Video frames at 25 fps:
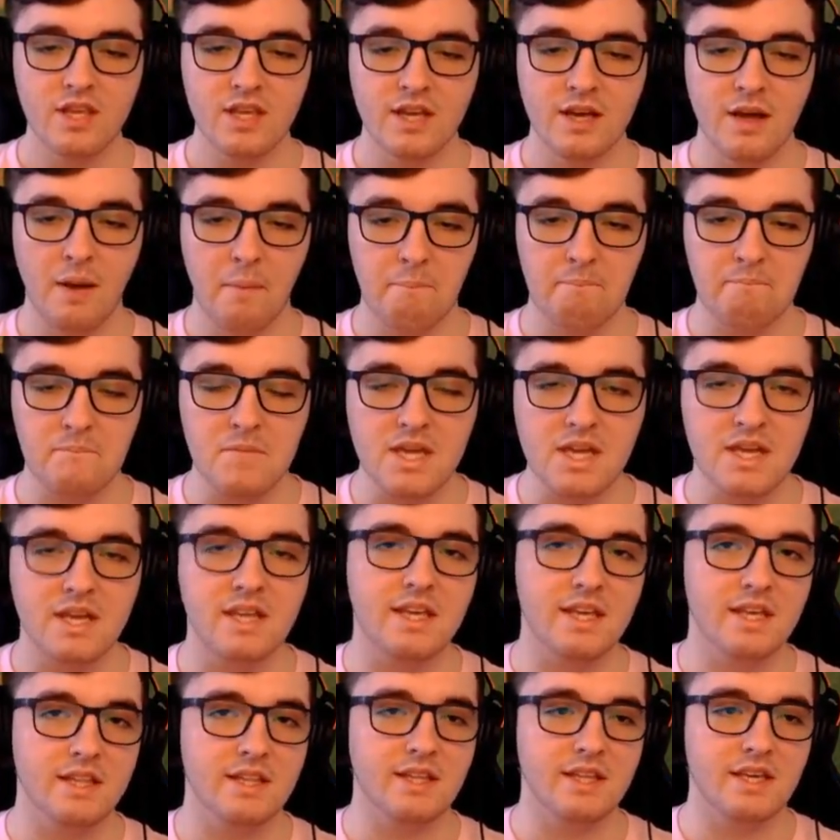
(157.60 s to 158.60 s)

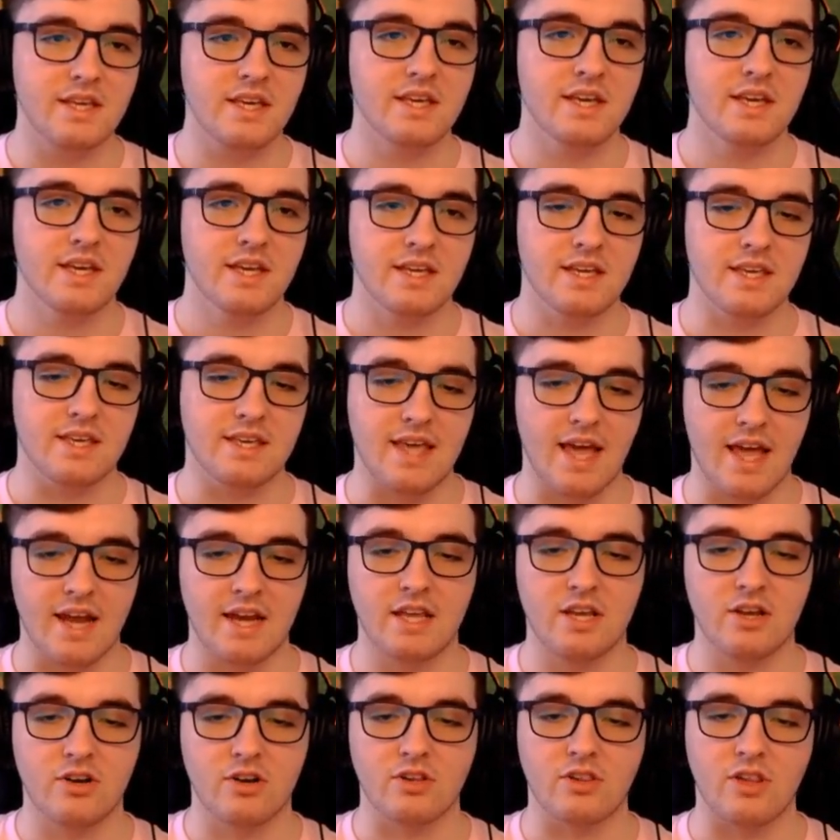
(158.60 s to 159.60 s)
immediately
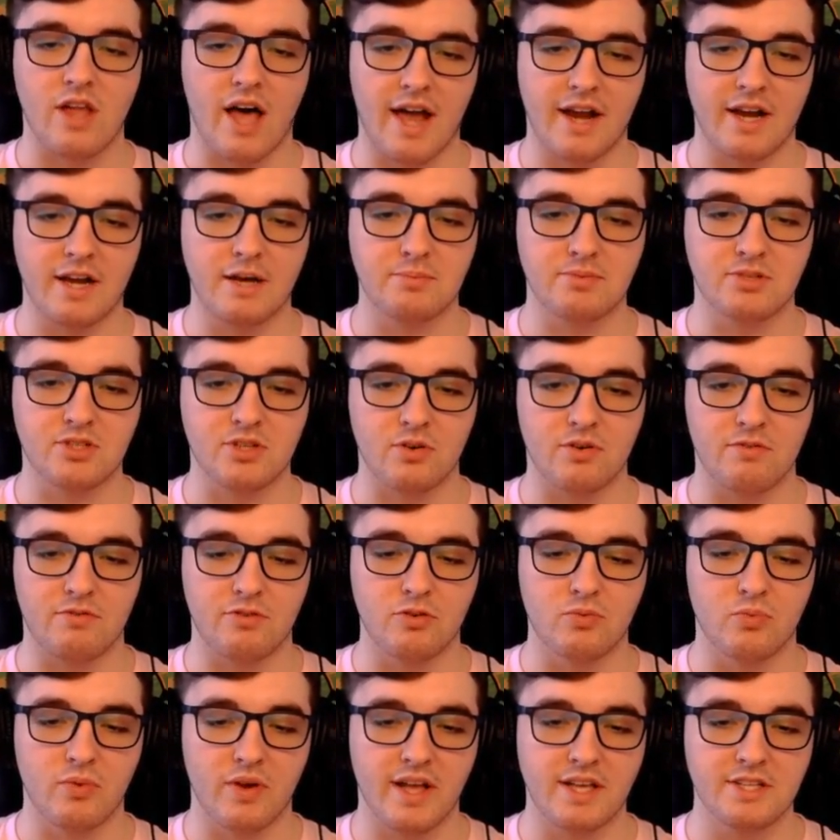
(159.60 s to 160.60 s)
getting your lineup. So if
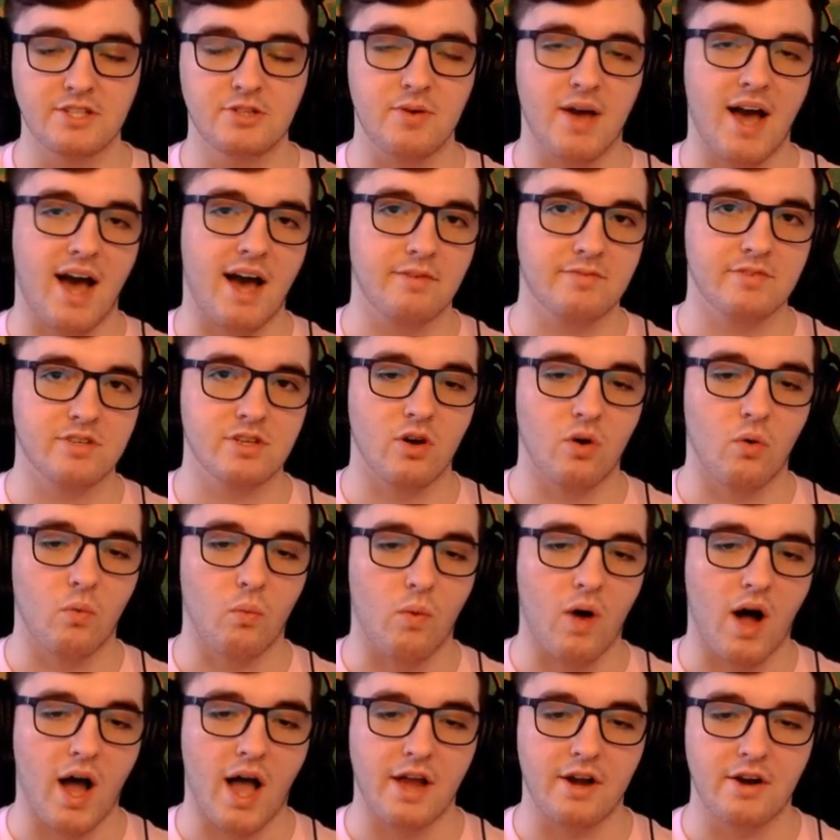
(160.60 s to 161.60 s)
you realize you have to go
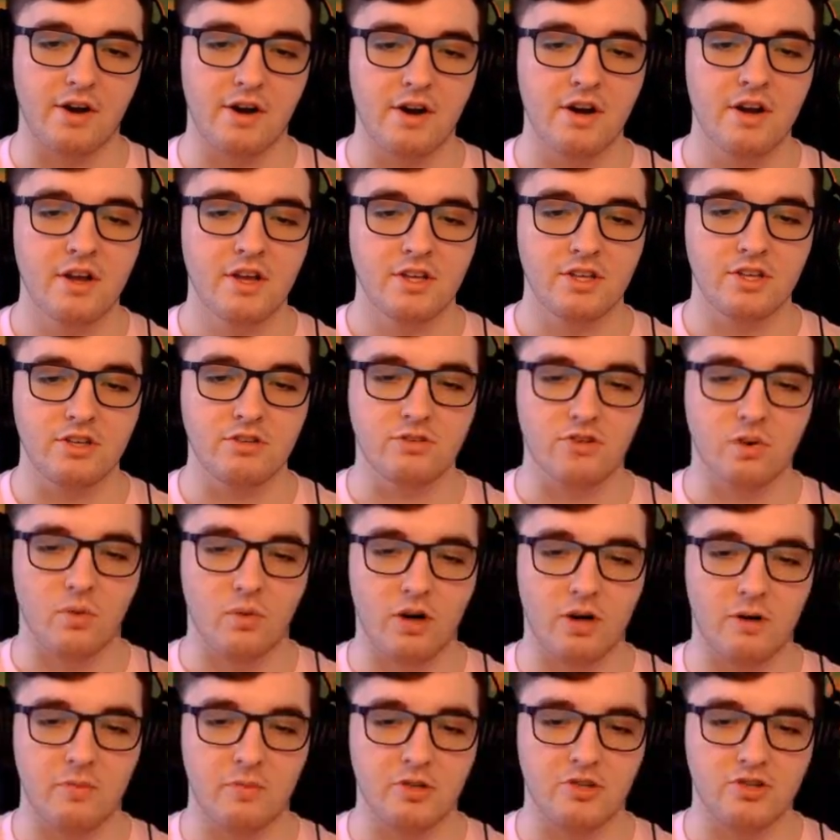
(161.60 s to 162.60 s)
wider, you don't
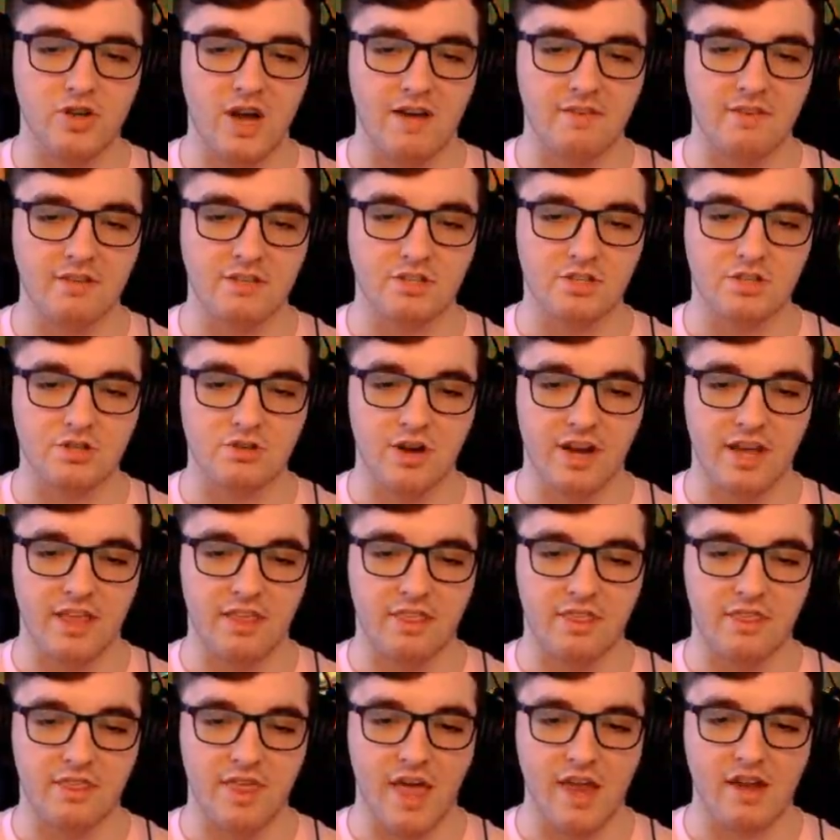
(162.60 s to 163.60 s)
want to be driving
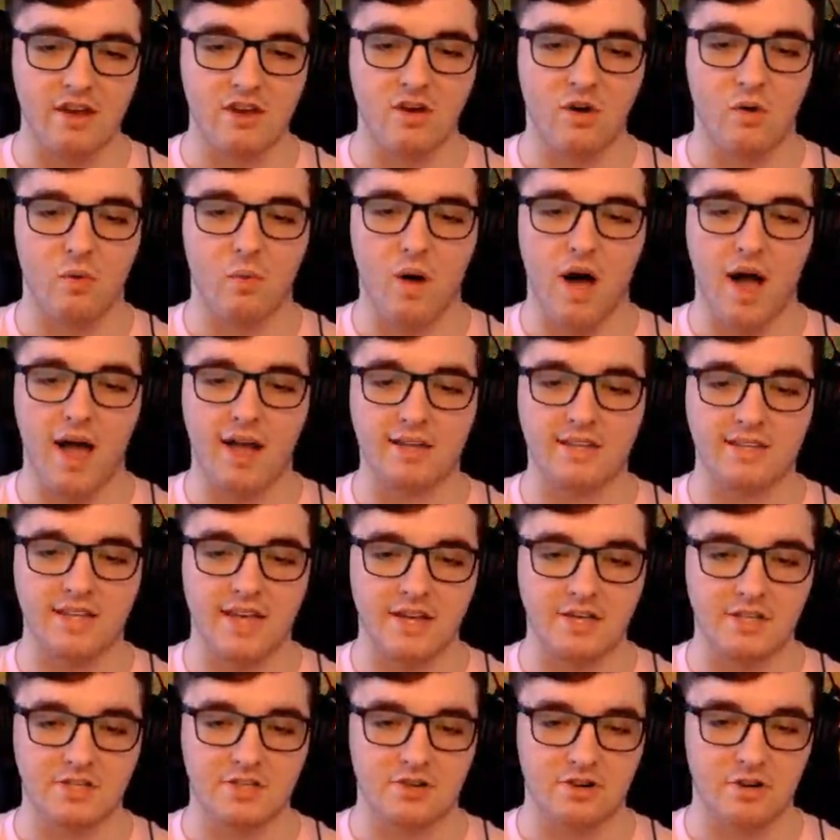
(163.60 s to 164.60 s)
straight, then go wide,
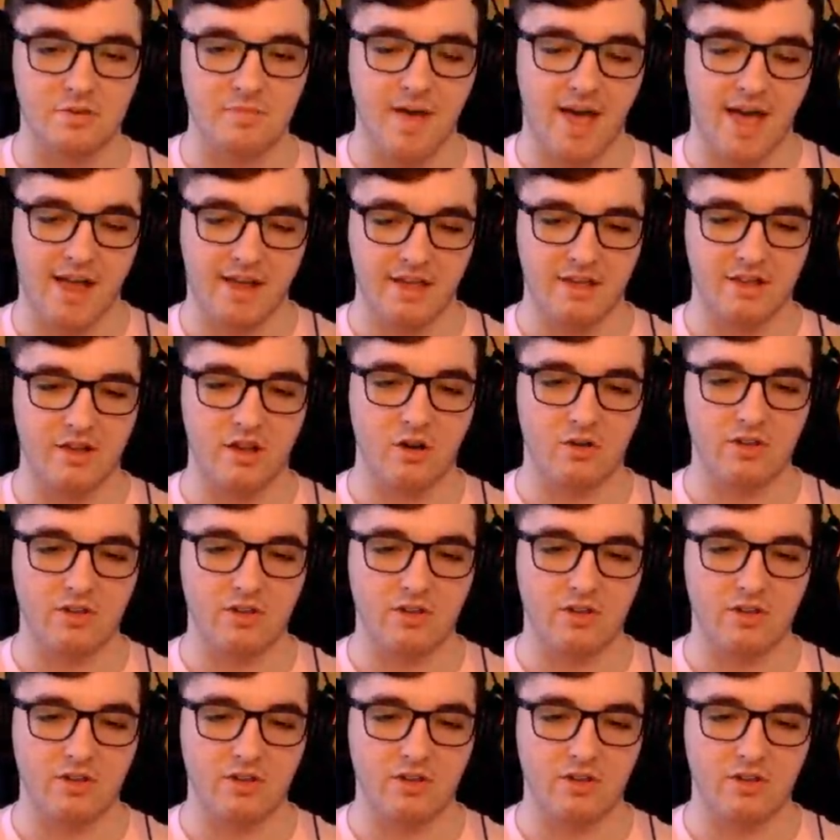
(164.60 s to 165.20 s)
then turn back and go